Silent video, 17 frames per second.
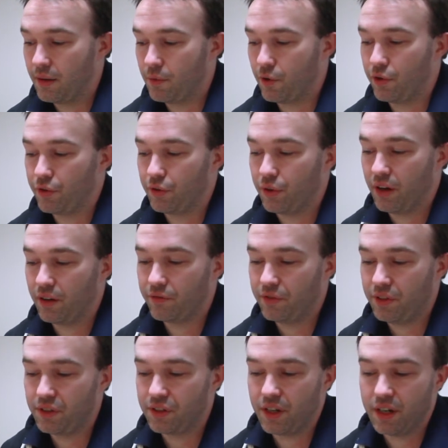or you have
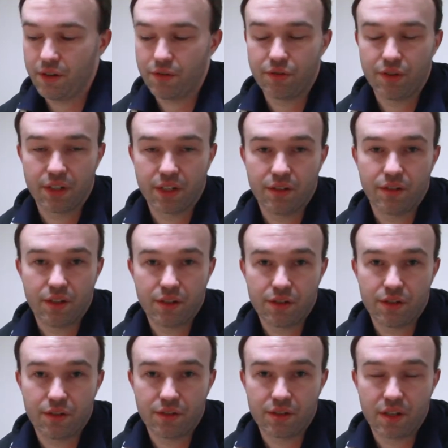visa entry
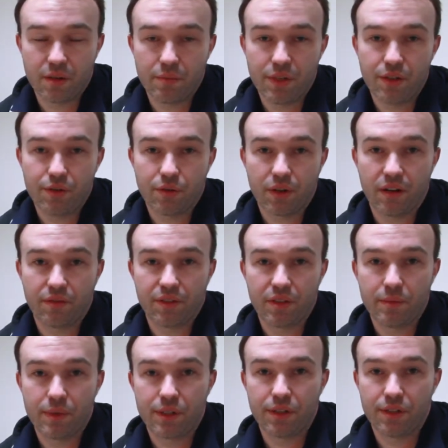conditions that mean you have
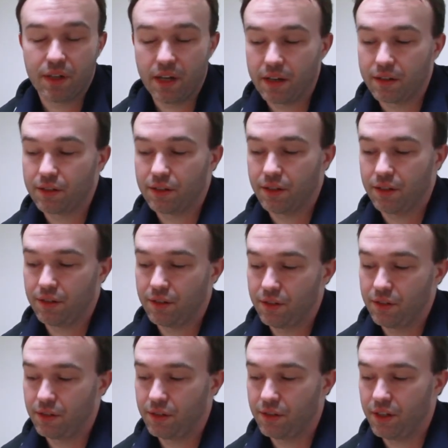limited access
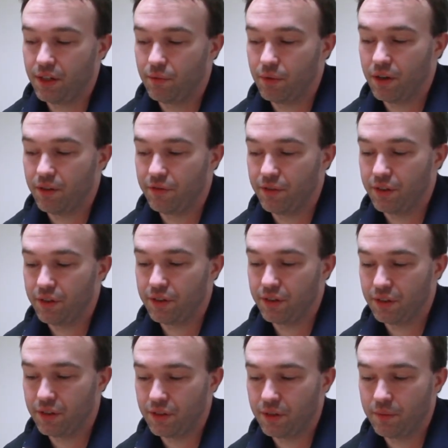to the state welfare
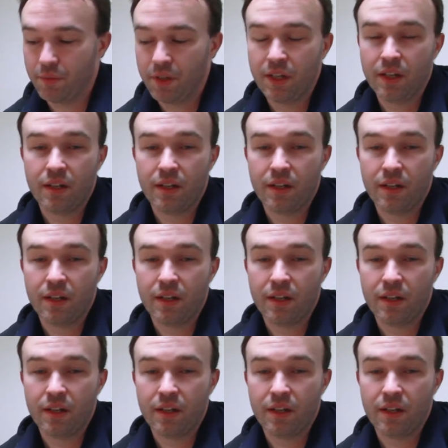system,